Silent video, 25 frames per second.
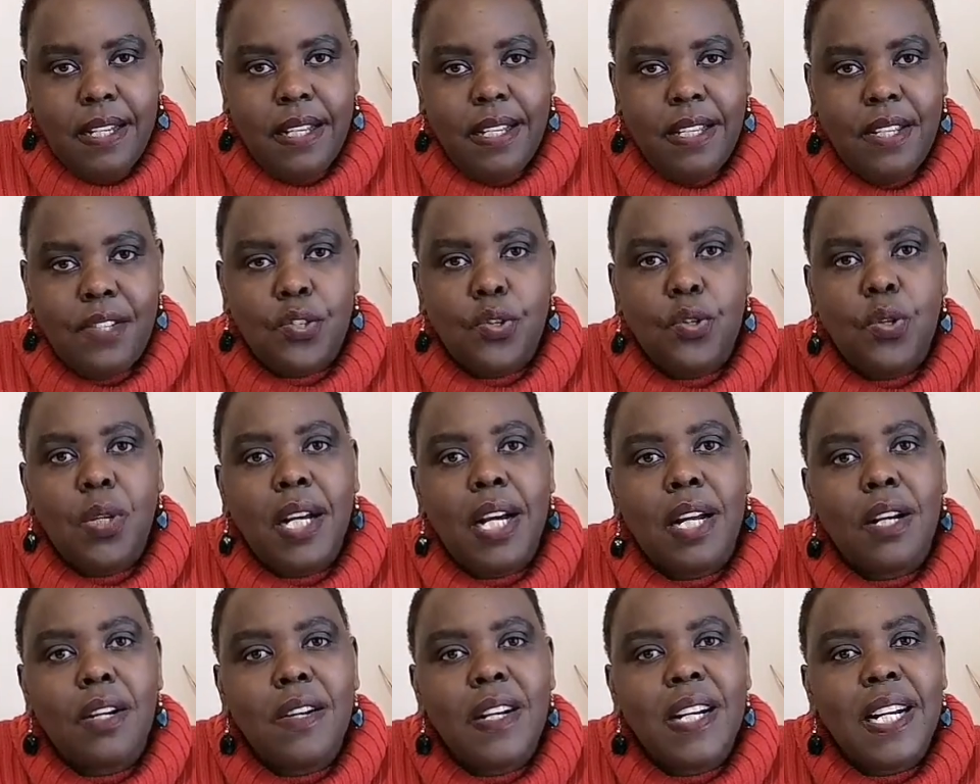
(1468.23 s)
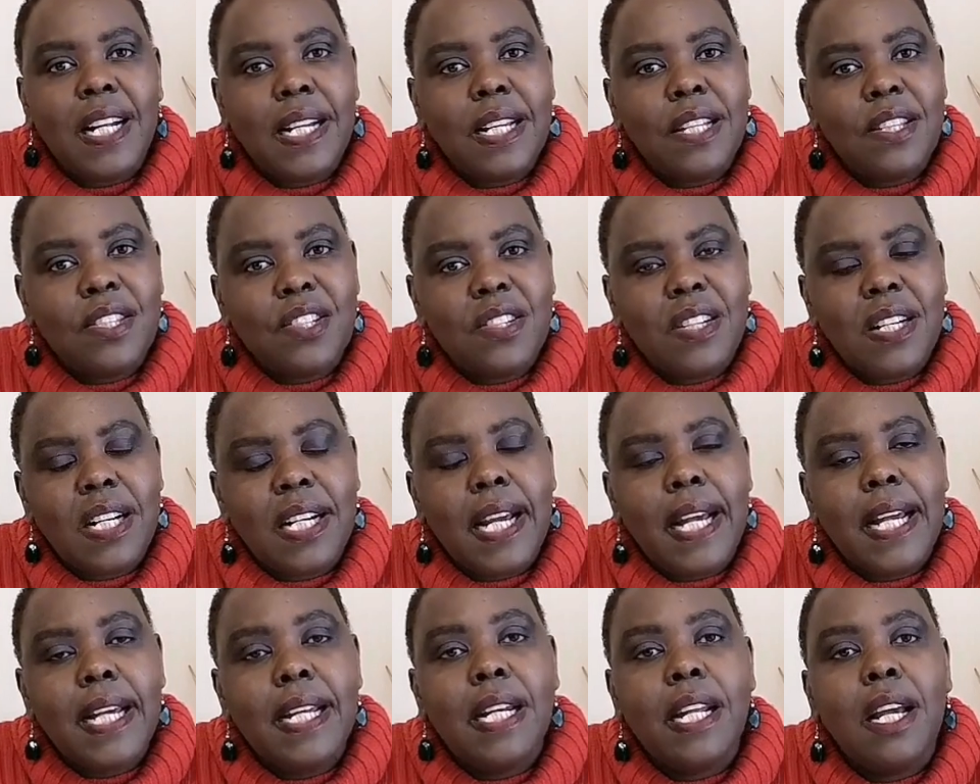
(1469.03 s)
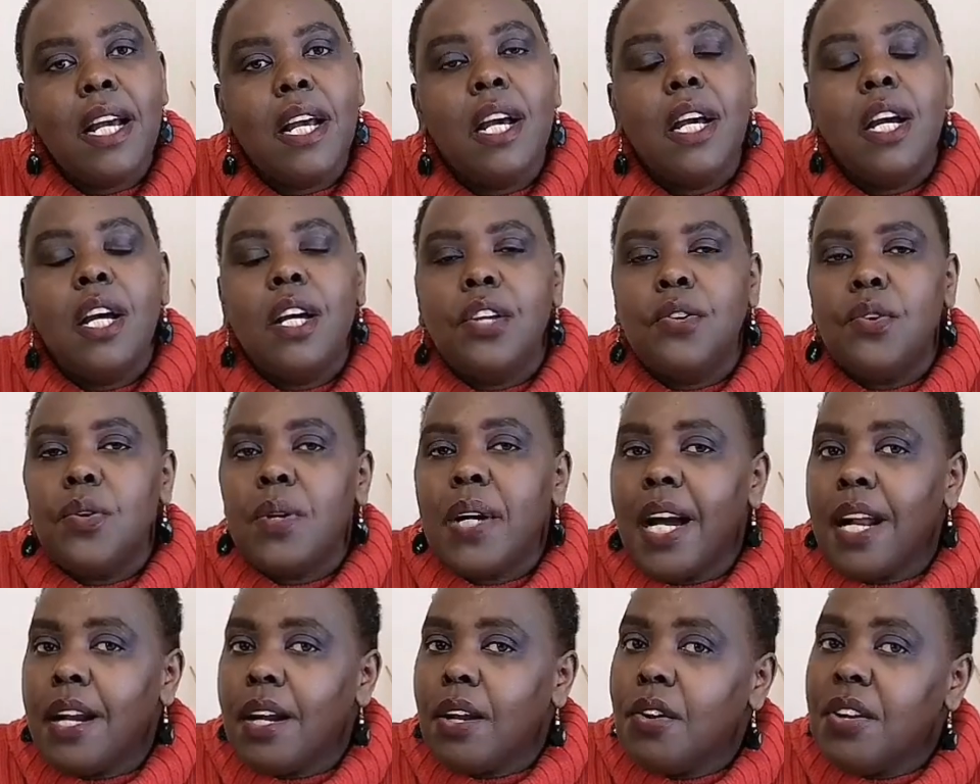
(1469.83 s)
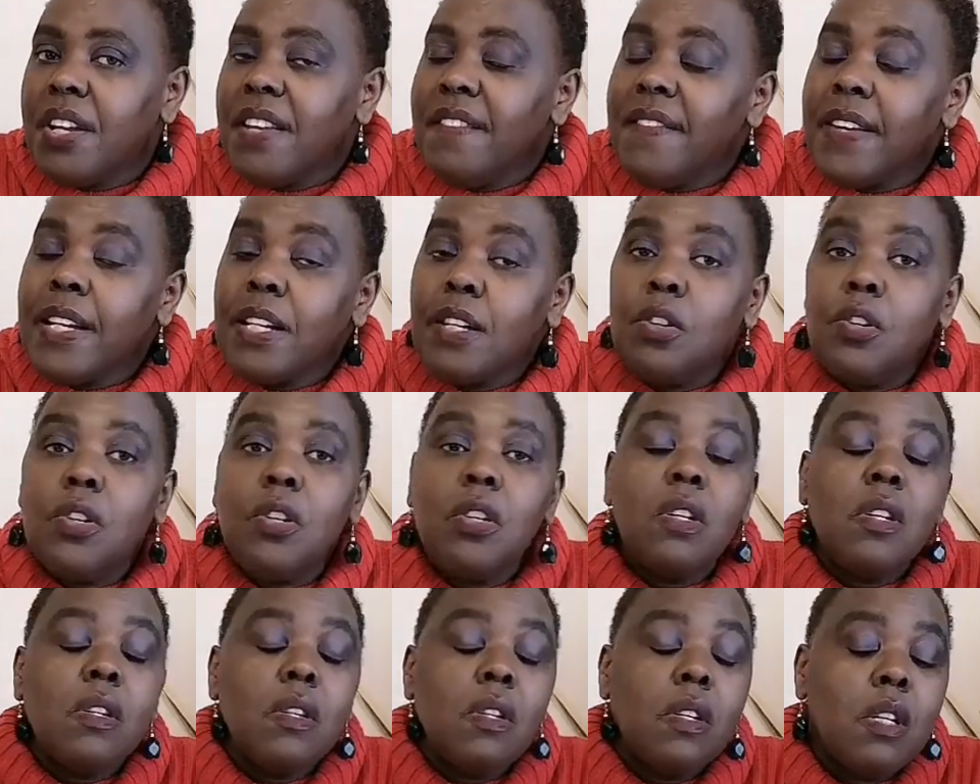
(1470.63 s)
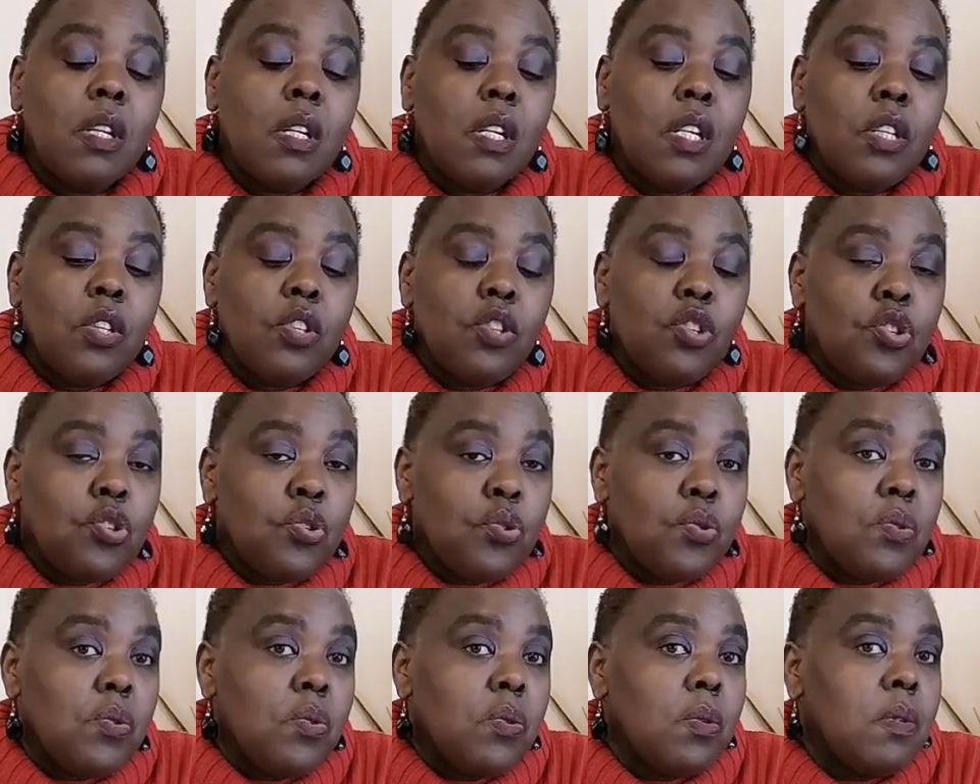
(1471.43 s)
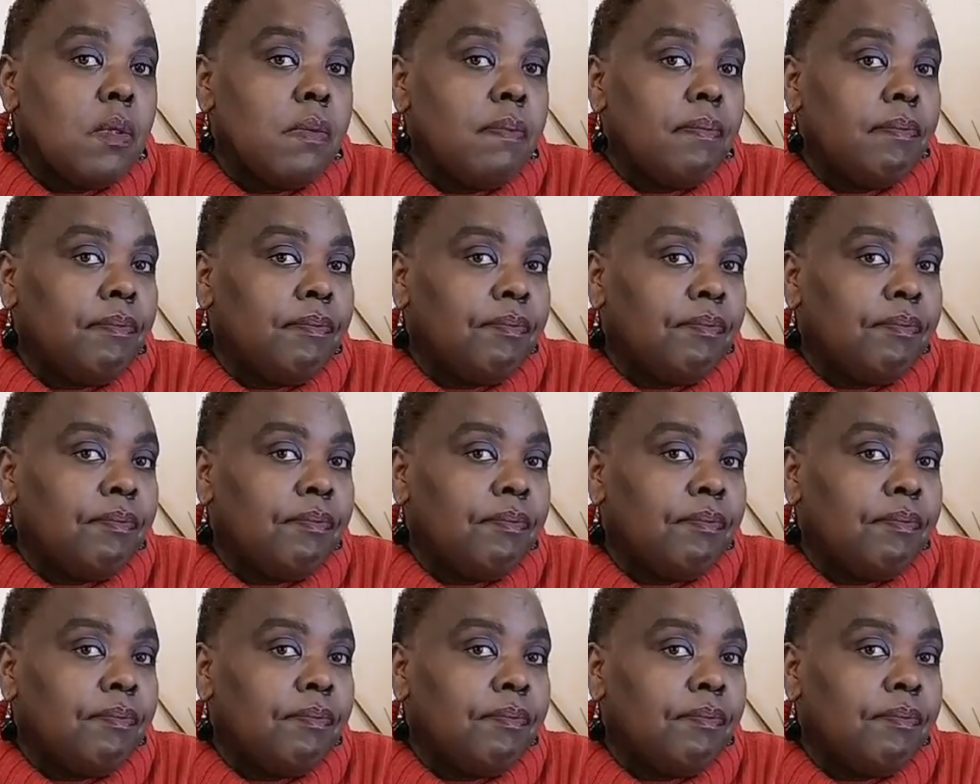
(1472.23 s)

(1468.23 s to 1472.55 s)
So you can order it online. You can even go to